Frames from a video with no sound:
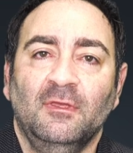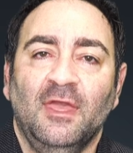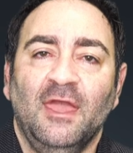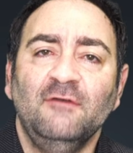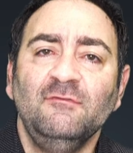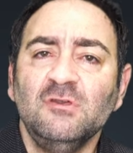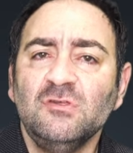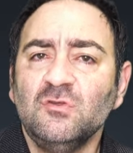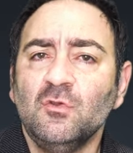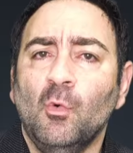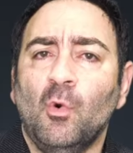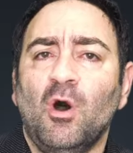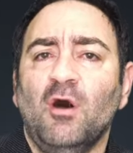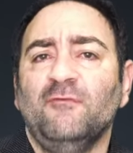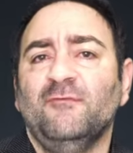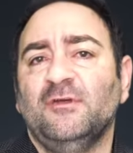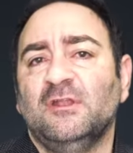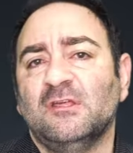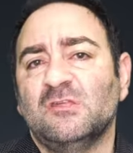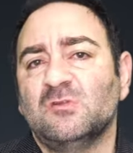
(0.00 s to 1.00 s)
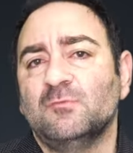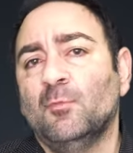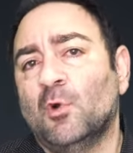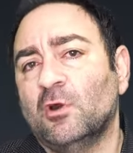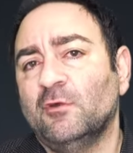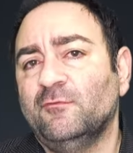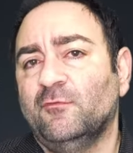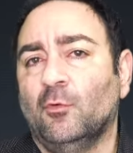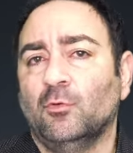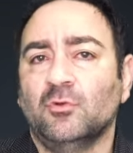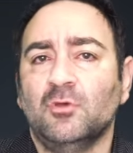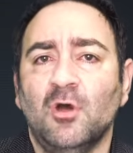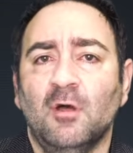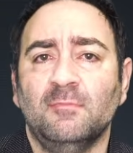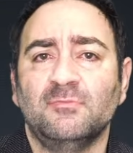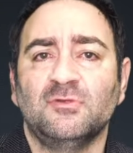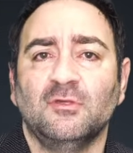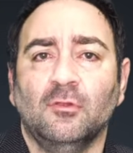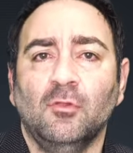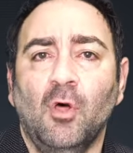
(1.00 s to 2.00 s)
Every so often a smartphone
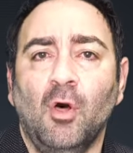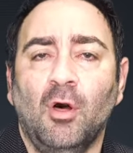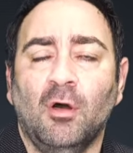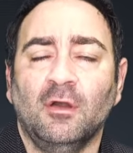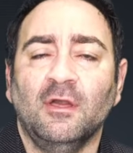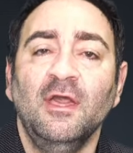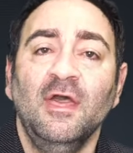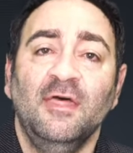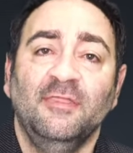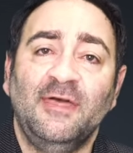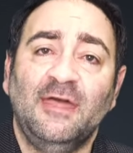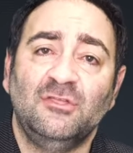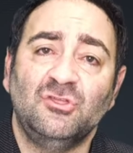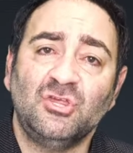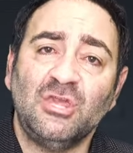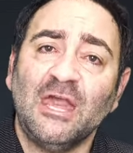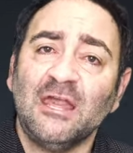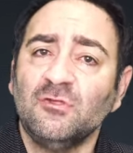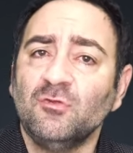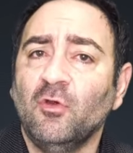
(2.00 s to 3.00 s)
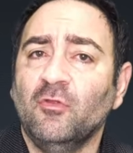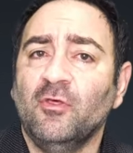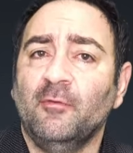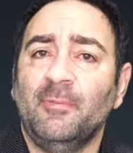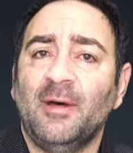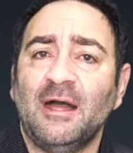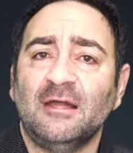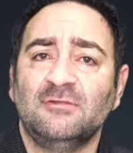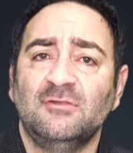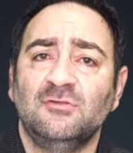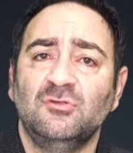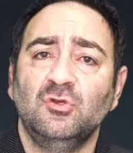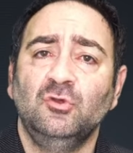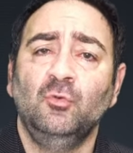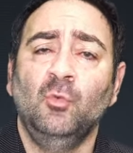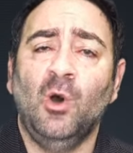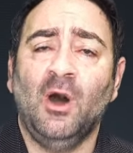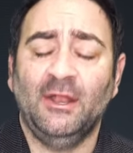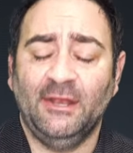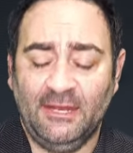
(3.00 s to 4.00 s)
comes along that checks all the boxes
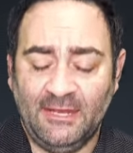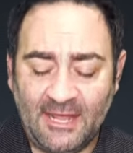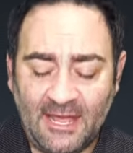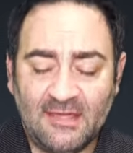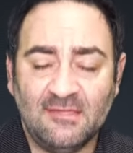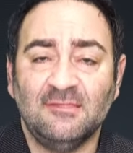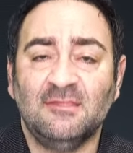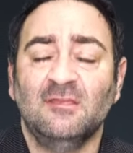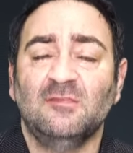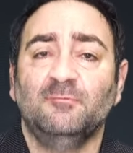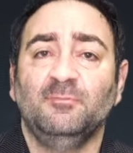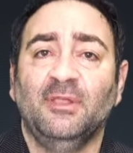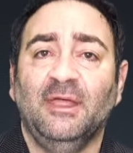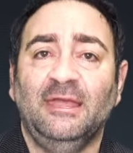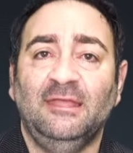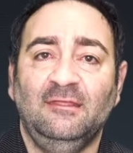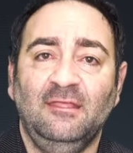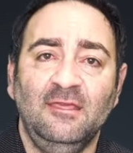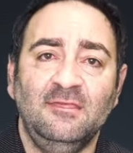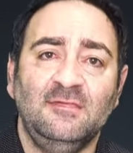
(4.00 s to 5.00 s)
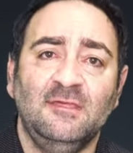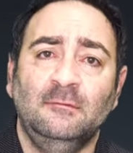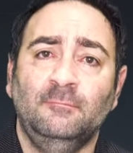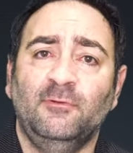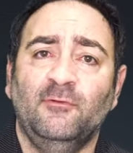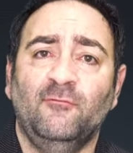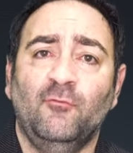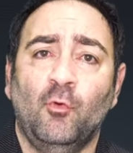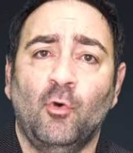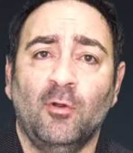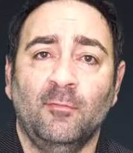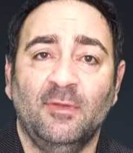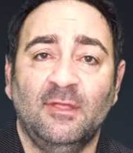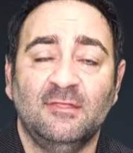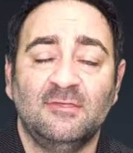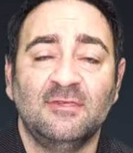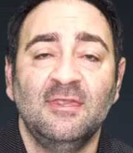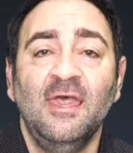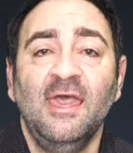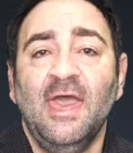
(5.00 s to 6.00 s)
you'd want: a nice display, decent
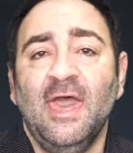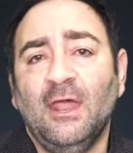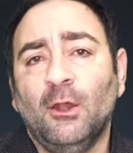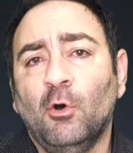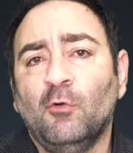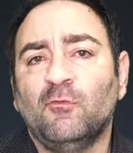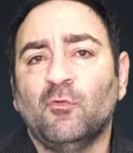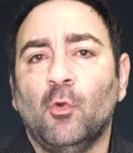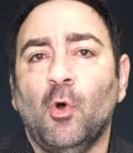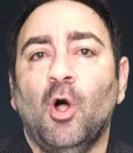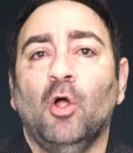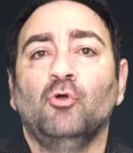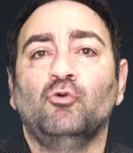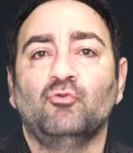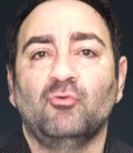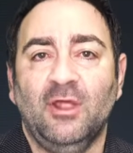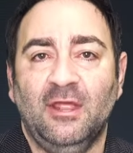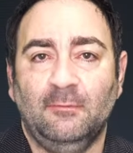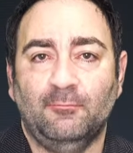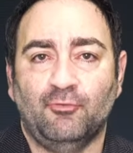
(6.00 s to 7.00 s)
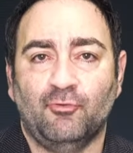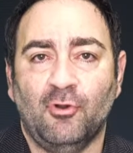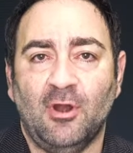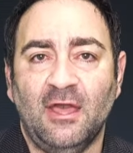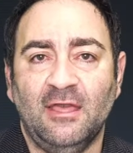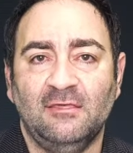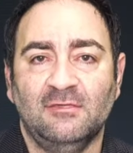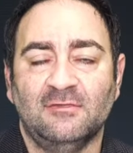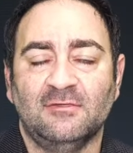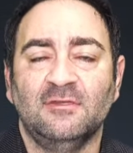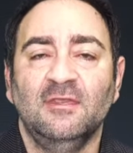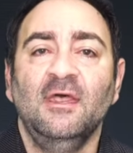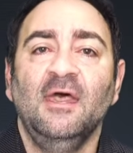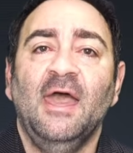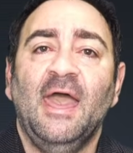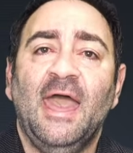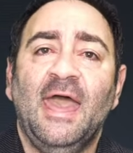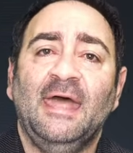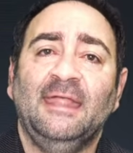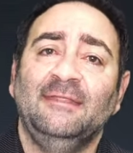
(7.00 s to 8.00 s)
performance, and overall great price.
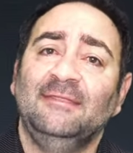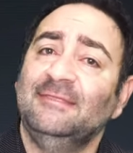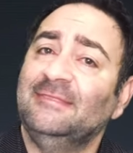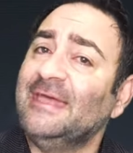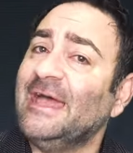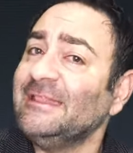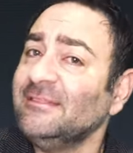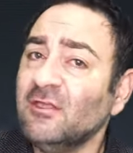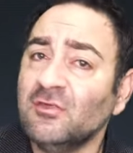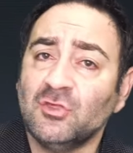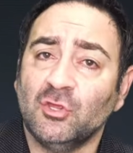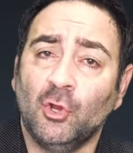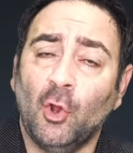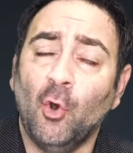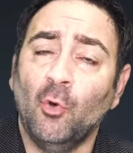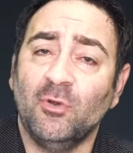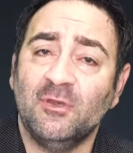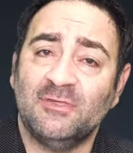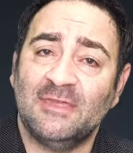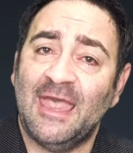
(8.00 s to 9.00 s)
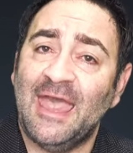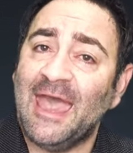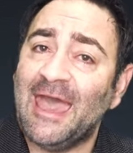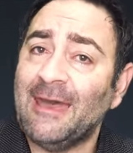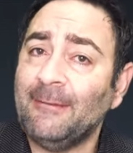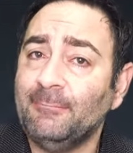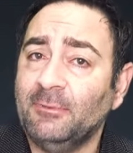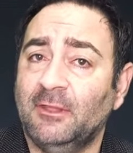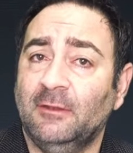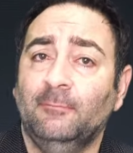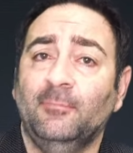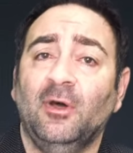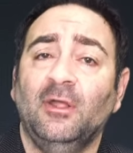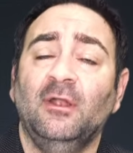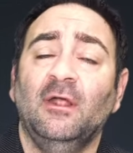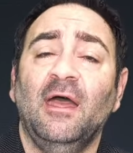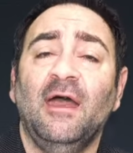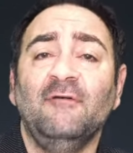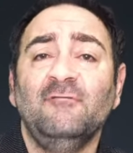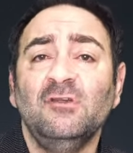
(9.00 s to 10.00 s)
And that doesn't always happen,
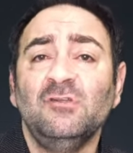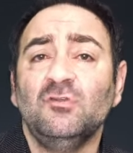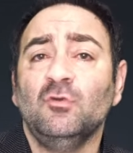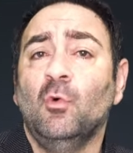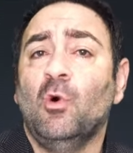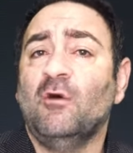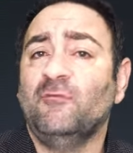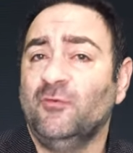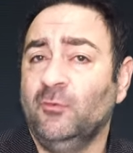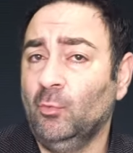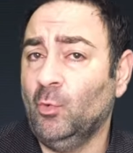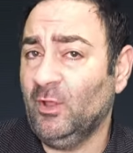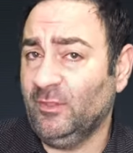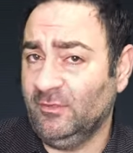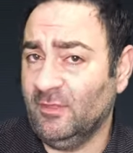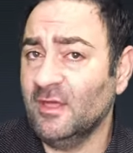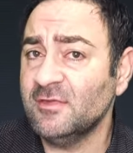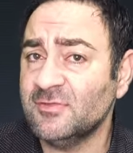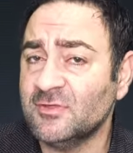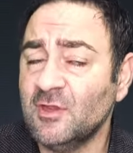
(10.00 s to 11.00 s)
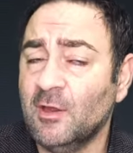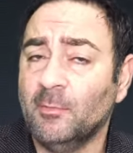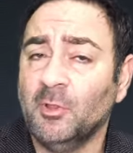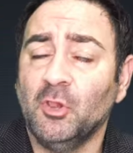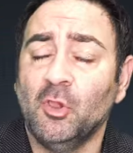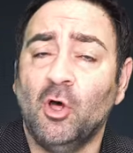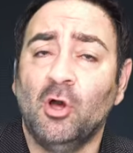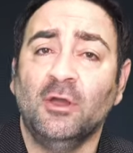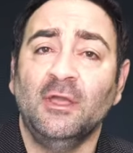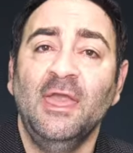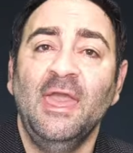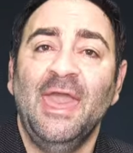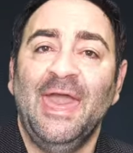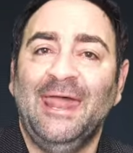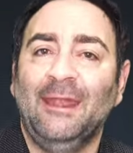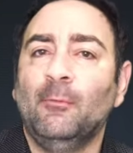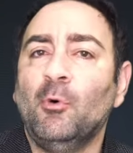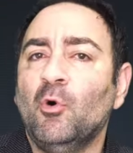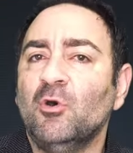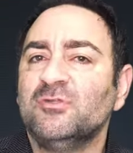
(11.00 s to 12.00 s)
but every so often one does come along,
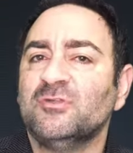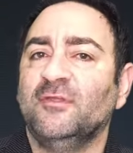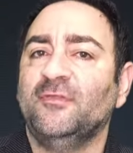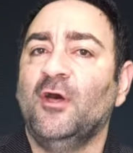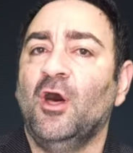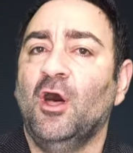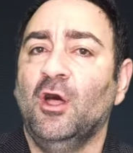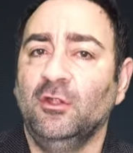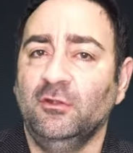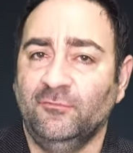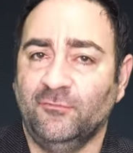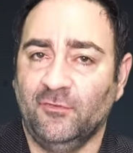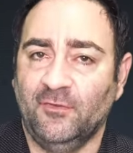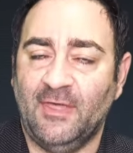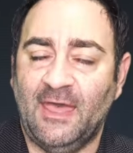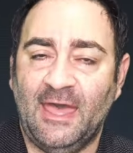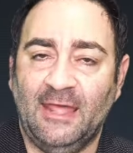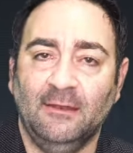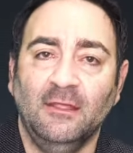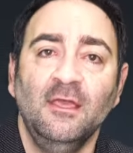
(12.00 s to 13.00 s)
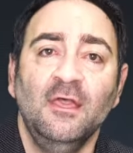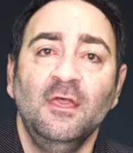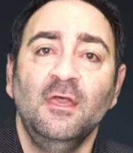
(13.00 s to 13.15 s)
and I'm always on the hunt for that.